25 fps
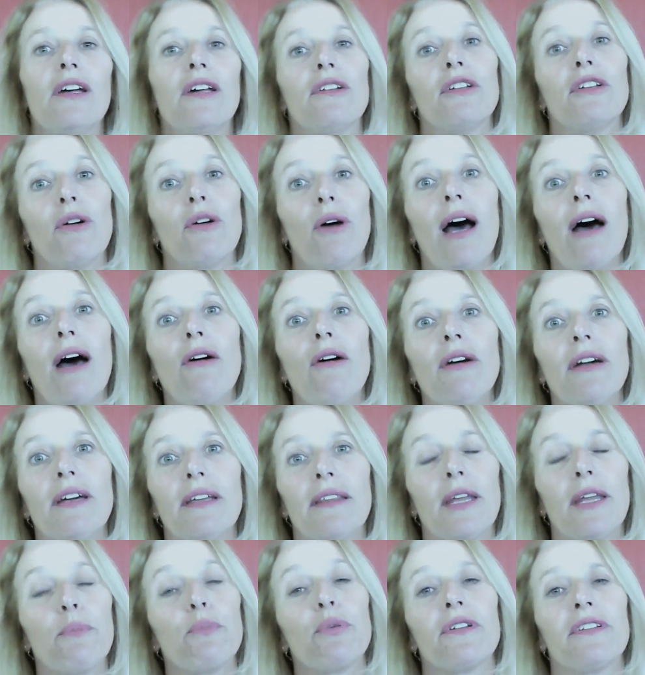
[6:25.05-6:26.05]
So how
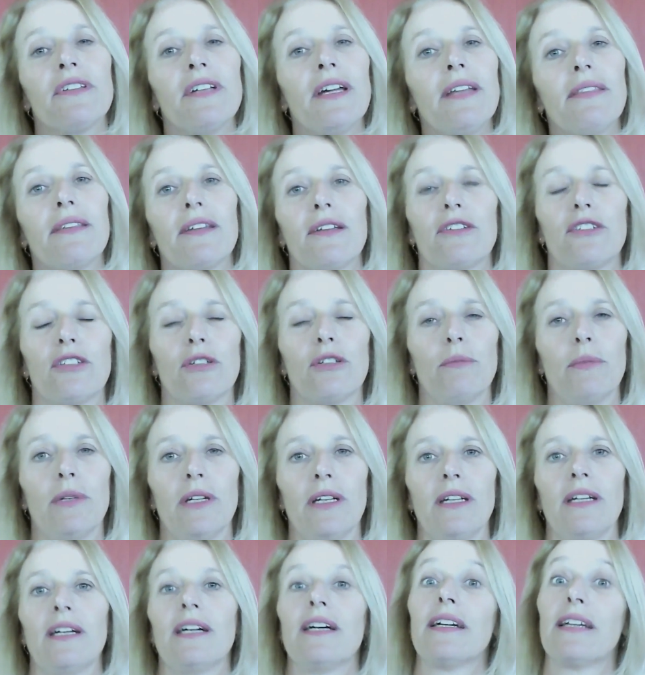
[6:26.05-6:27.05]
can they present this to
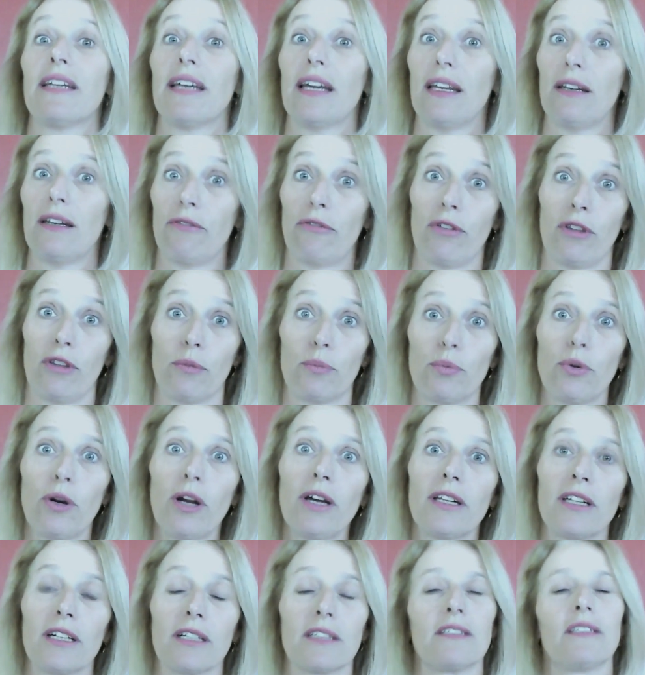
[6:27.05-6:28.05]
me? Again, for the
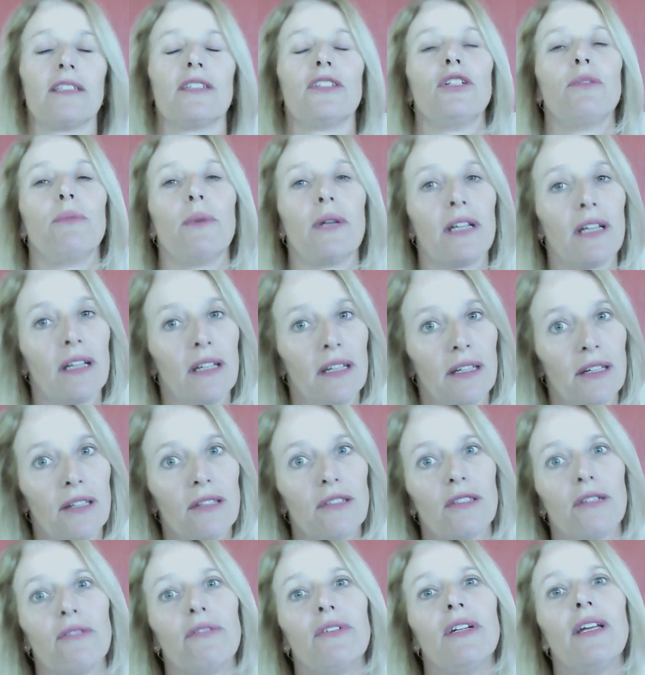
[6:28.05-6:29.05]
product, you make a
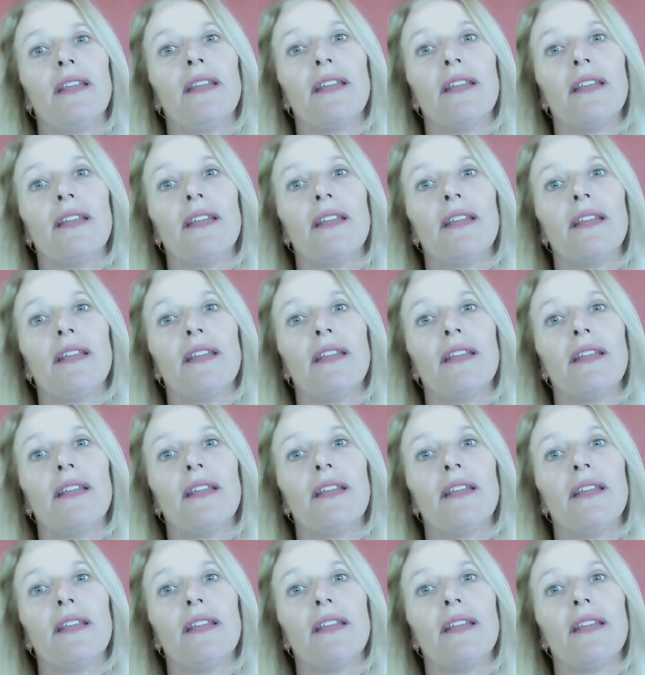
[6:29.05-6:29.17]
list of